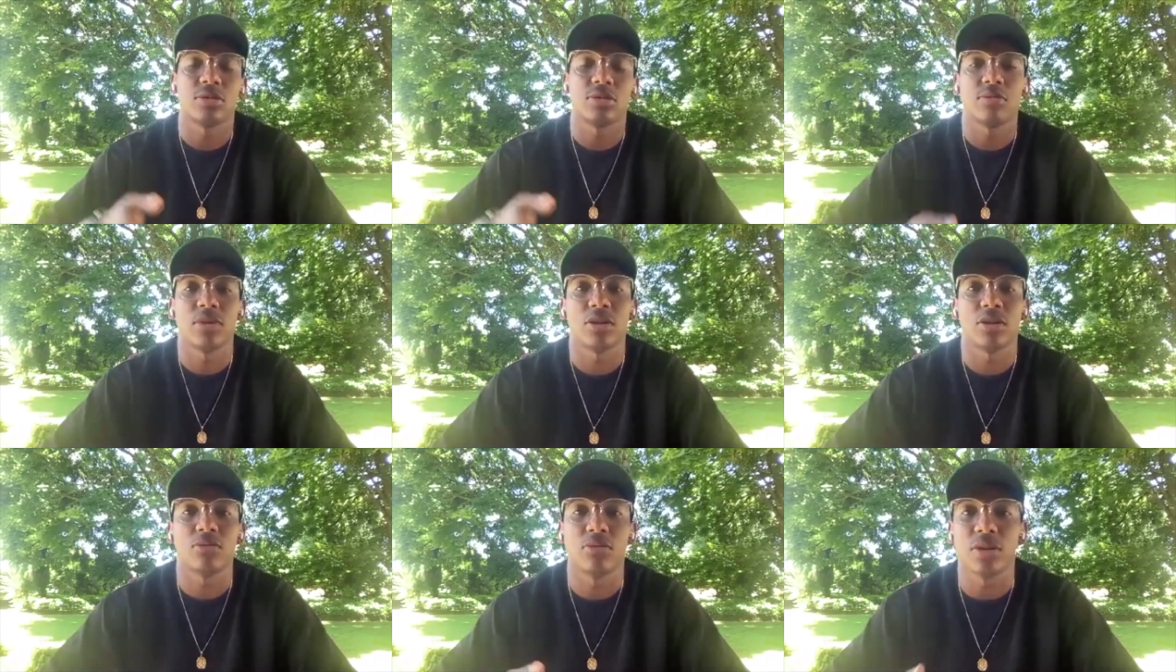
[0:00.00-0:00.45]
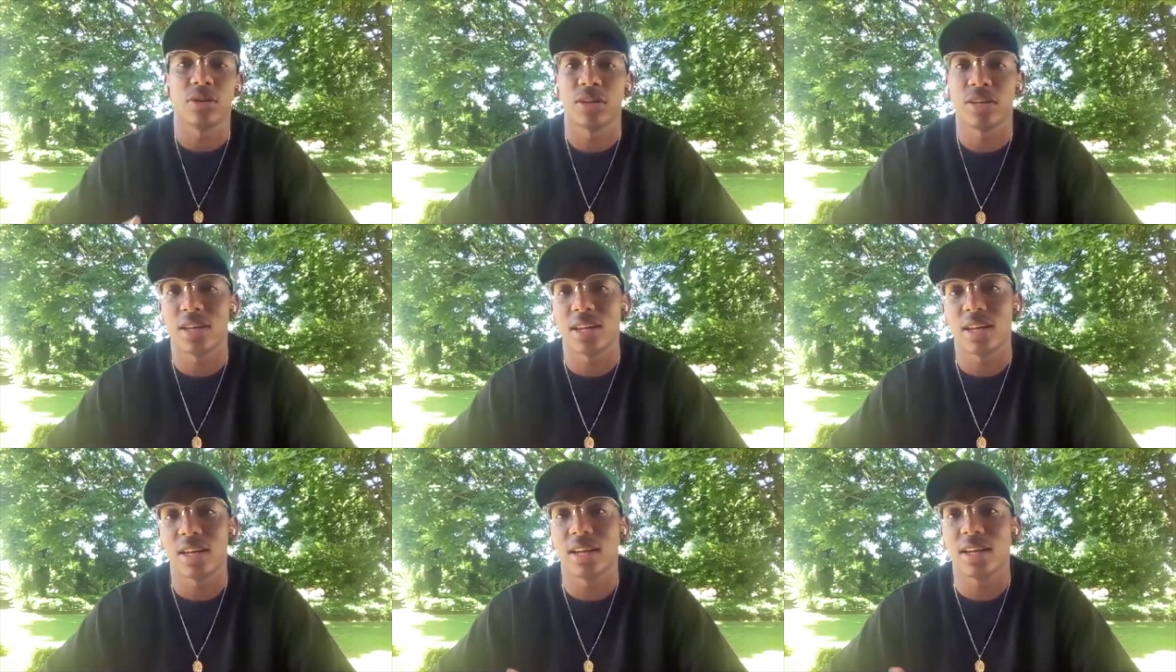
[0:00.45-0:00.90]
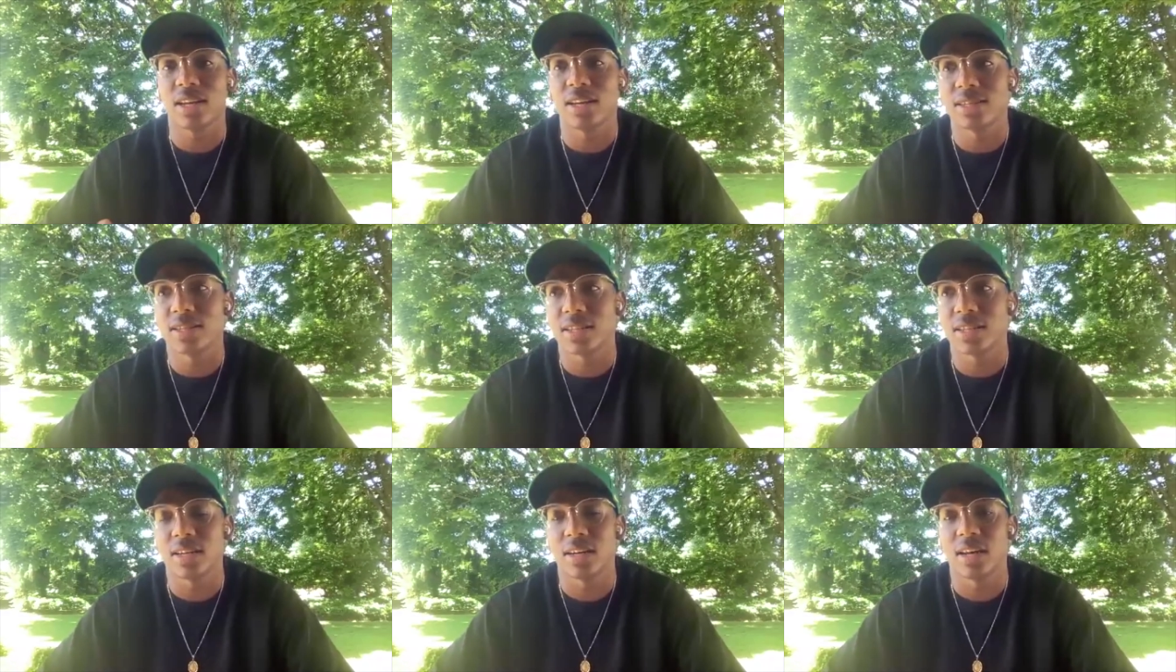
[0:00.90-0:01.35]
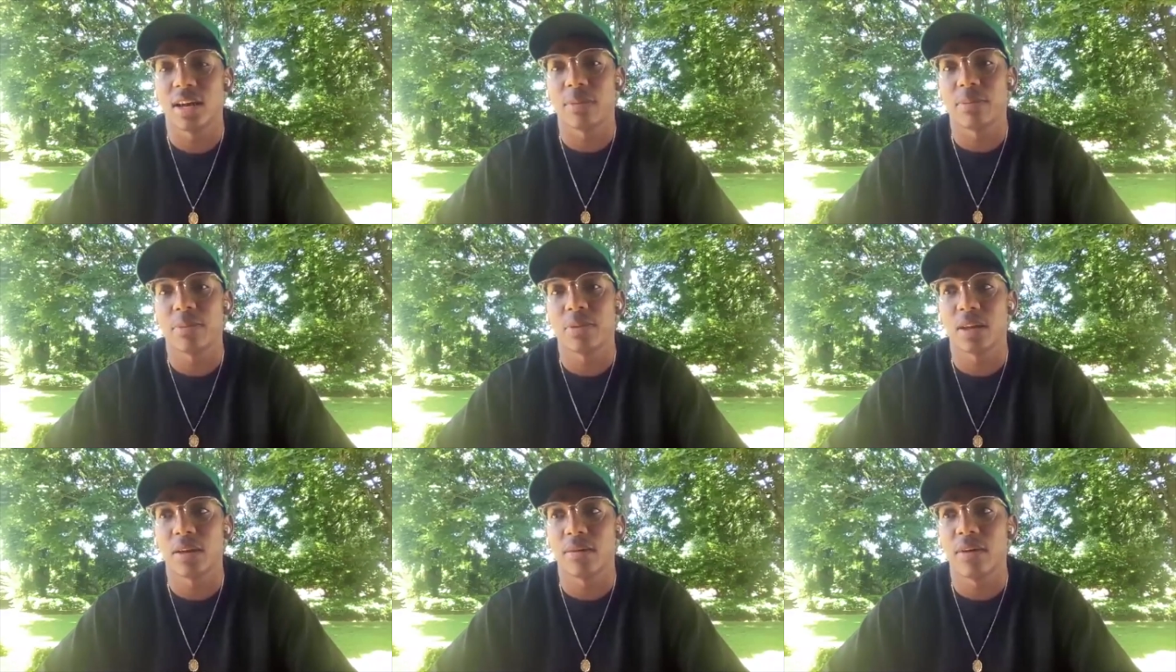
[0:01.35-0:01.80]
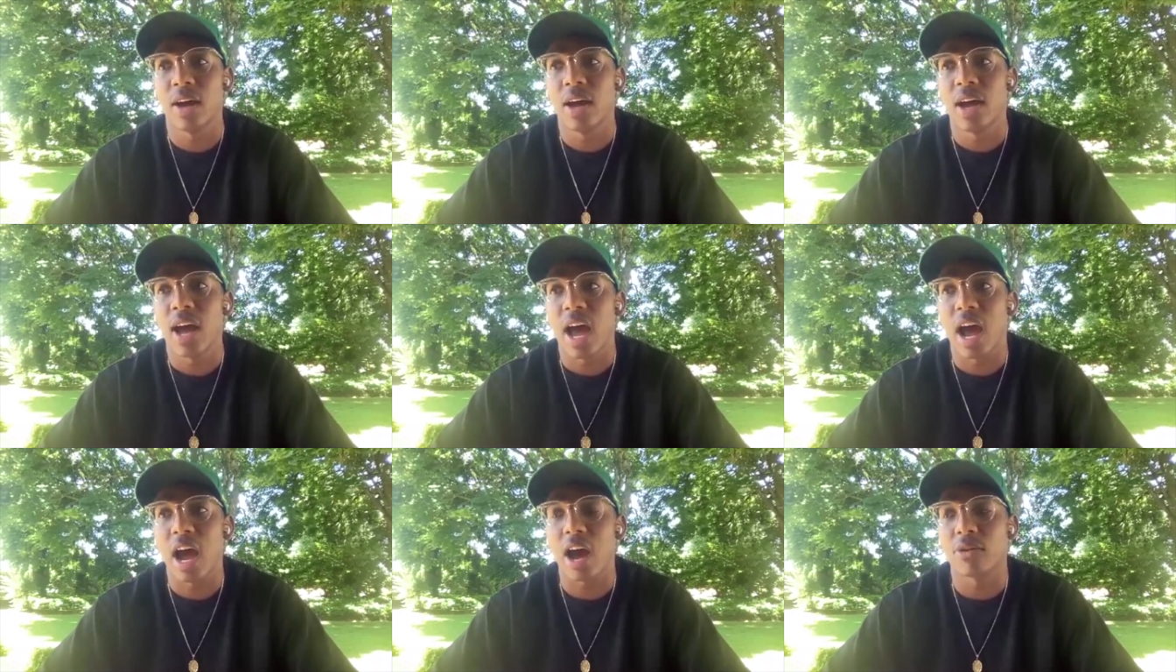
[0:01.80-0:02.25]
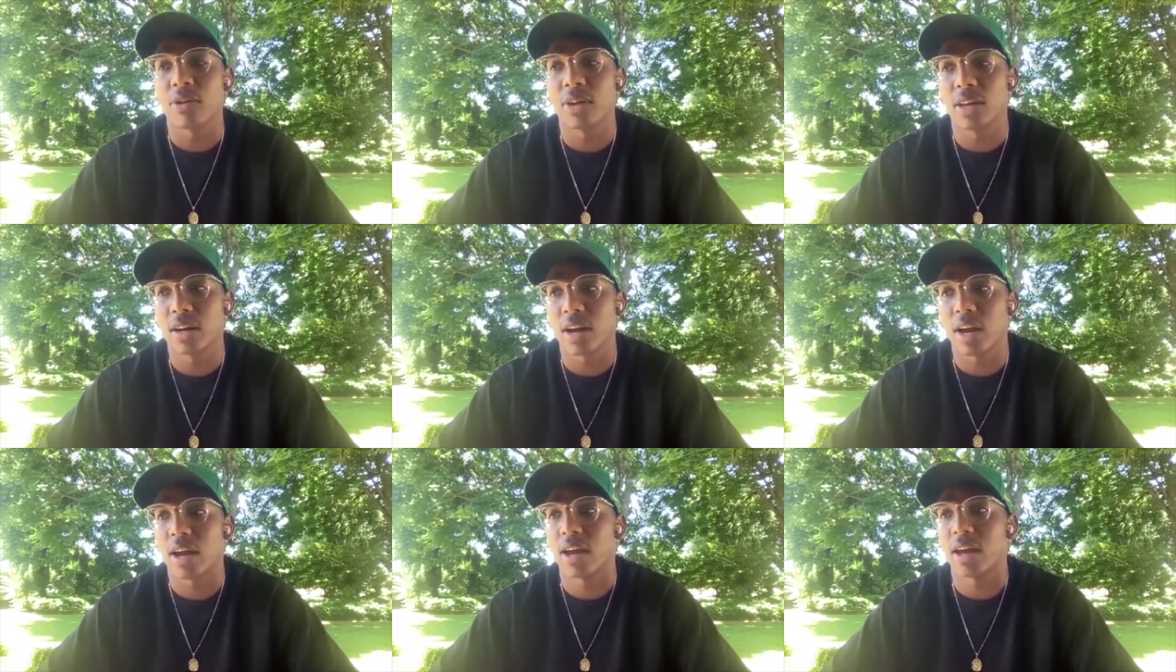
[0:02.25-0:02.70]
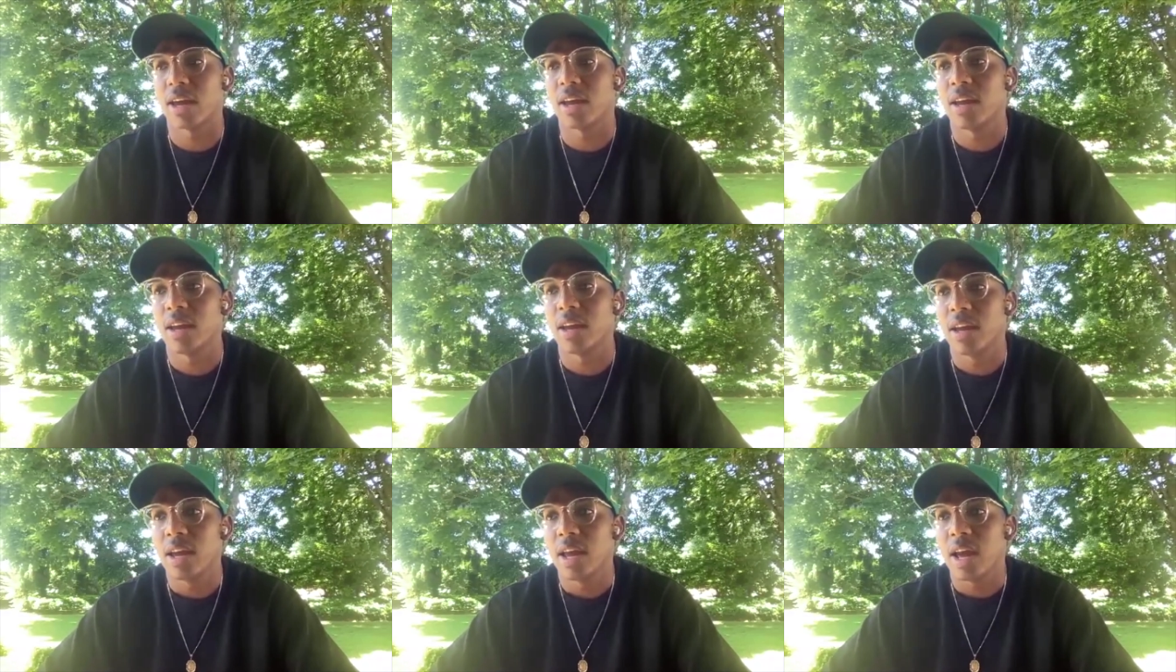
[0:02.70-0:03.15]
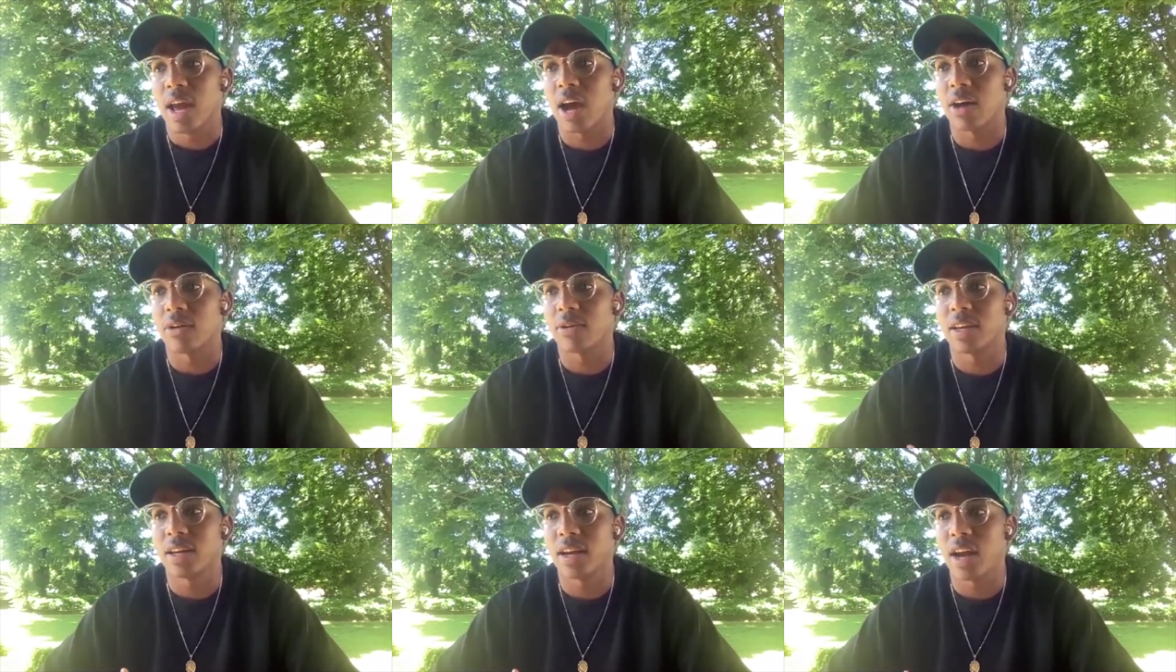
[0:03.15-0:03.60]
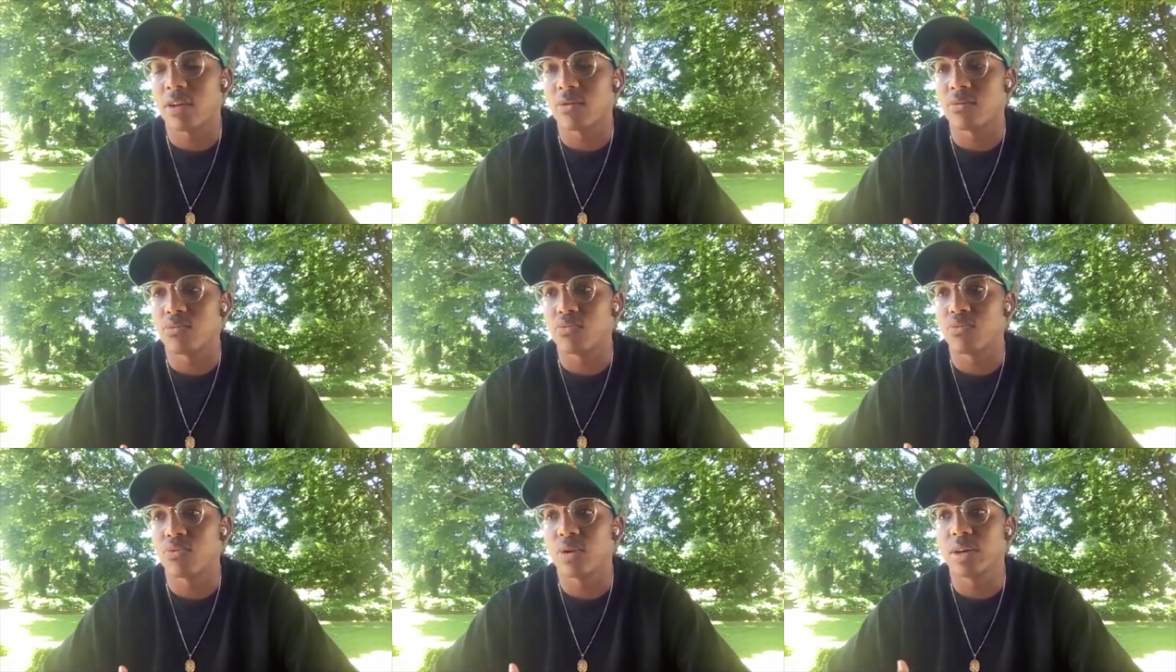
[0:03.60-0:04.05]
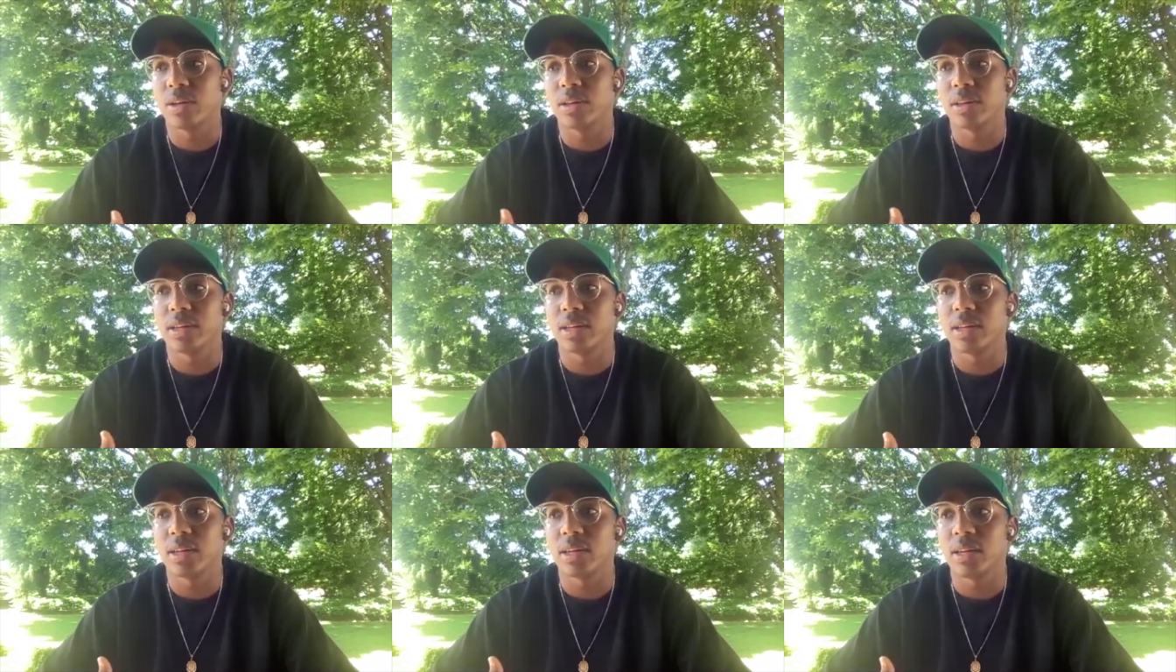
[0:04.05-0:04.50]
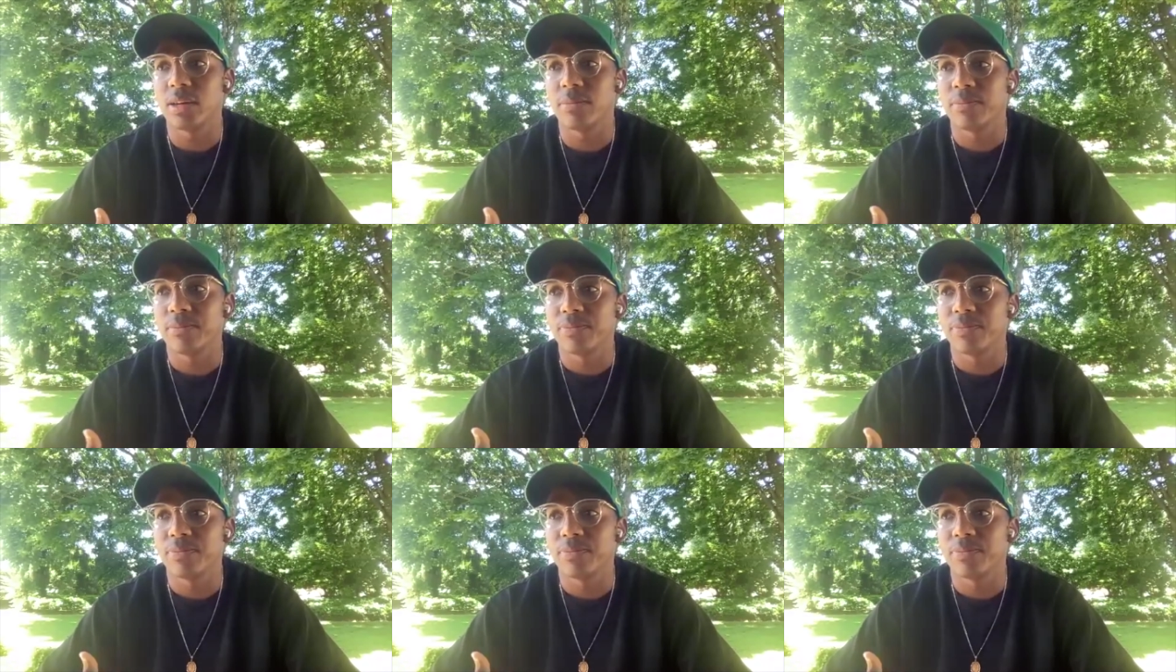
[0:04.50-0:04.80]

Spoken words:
and me really getting into depth of how can I really